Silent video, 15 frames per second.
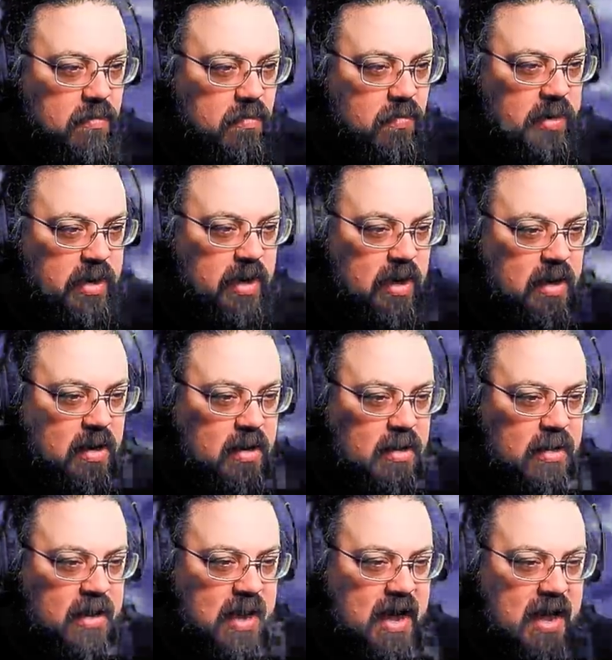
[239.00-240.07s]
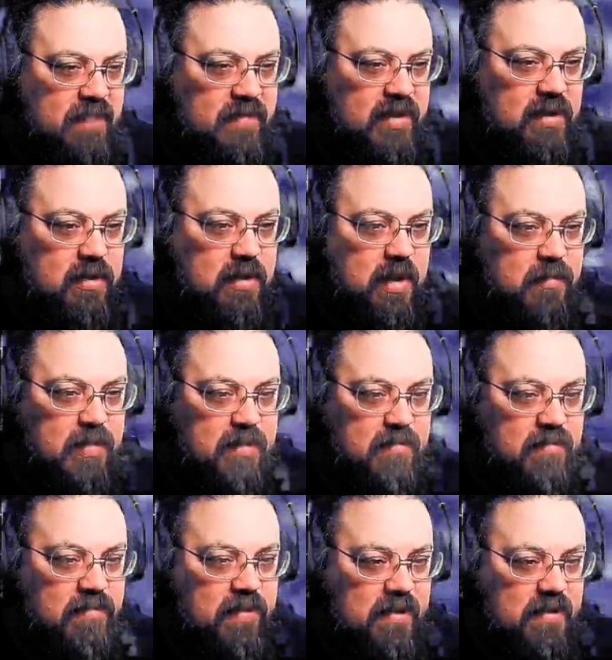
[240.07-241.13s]
we are having a bit of
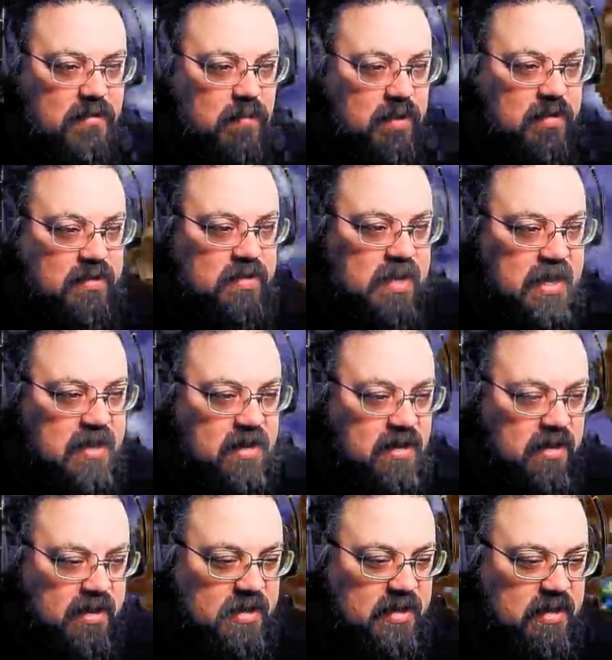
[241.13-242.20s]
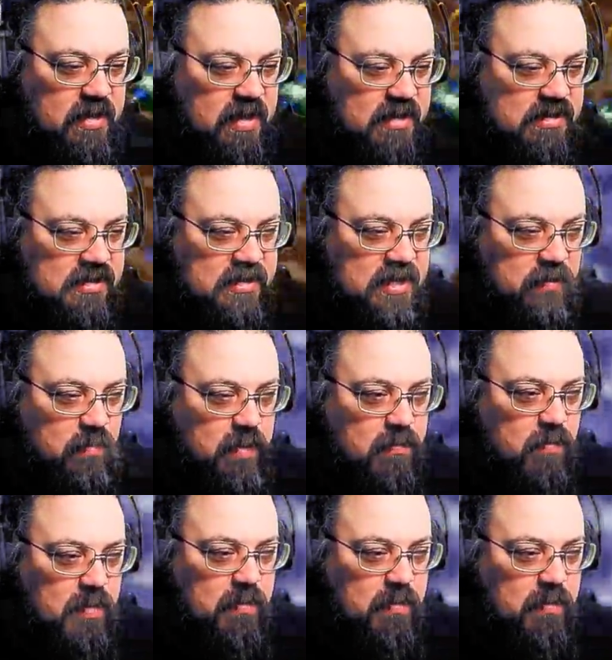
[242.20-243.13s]
a fun one today. Like, as I said, we're